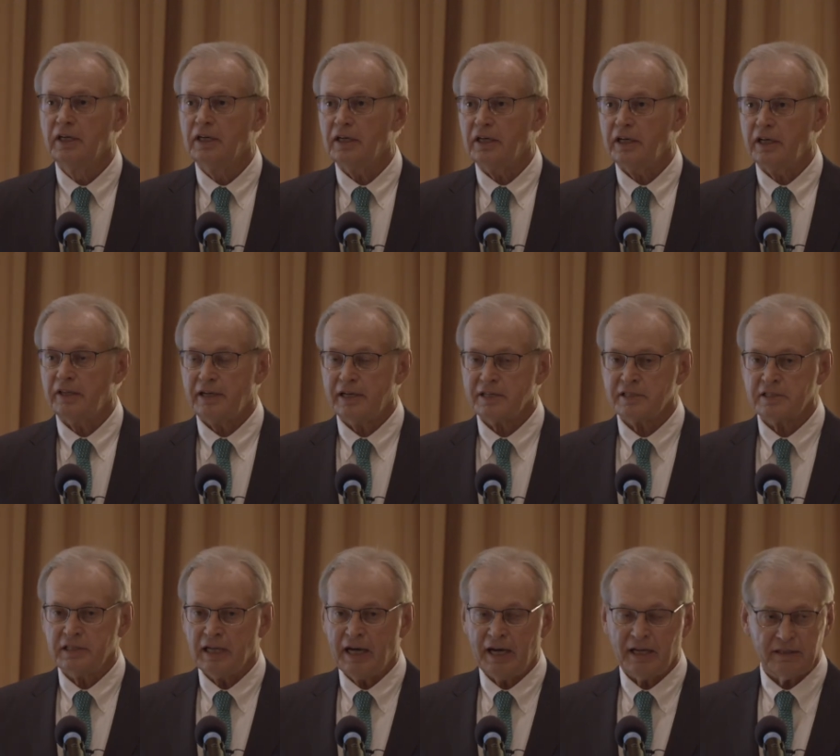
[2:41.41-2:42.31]

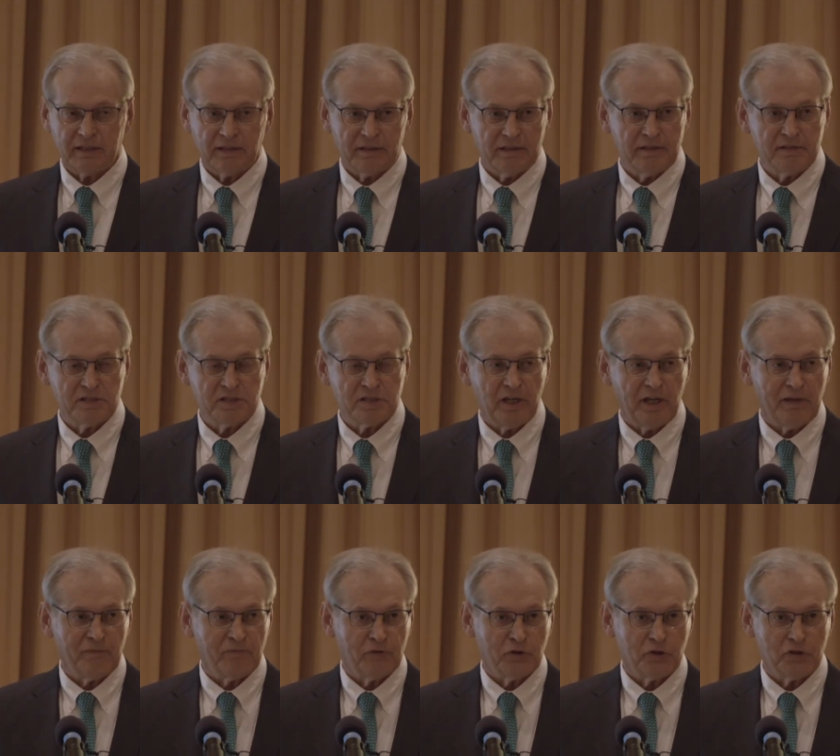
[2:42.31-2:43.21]
That's not the
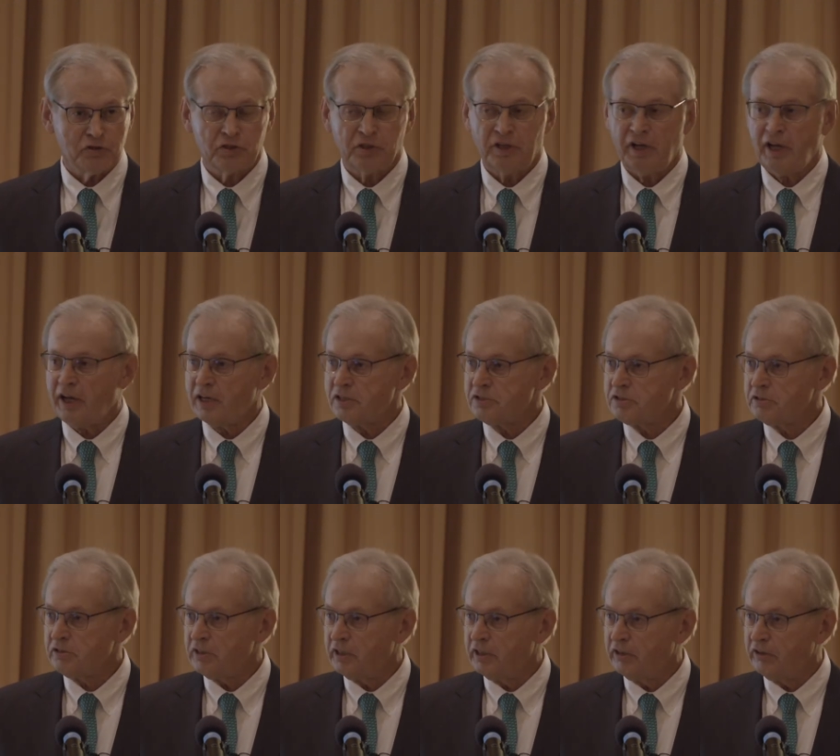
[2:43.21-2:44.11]
same version
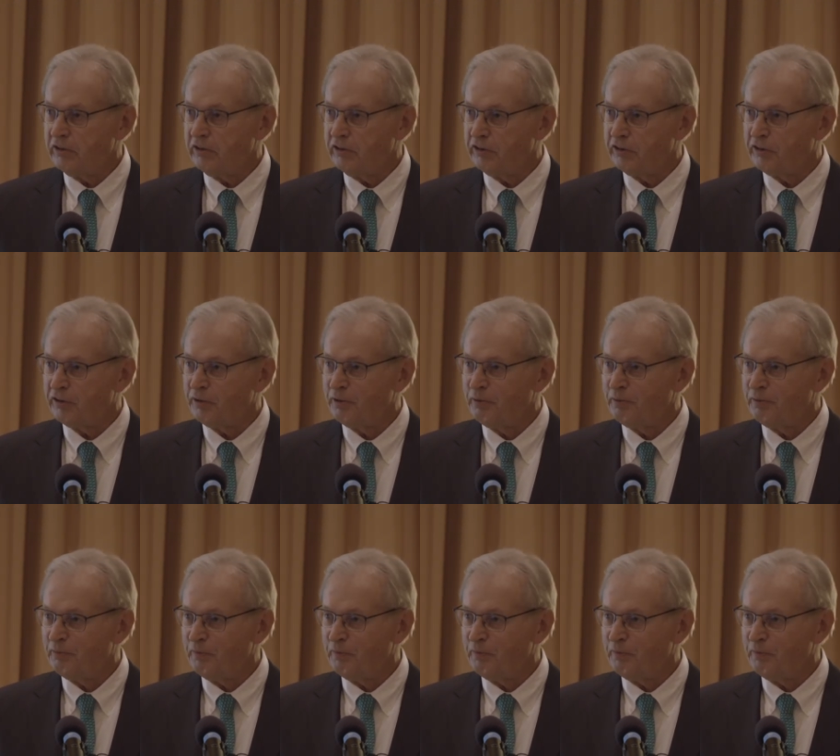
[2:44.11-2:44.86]
as in your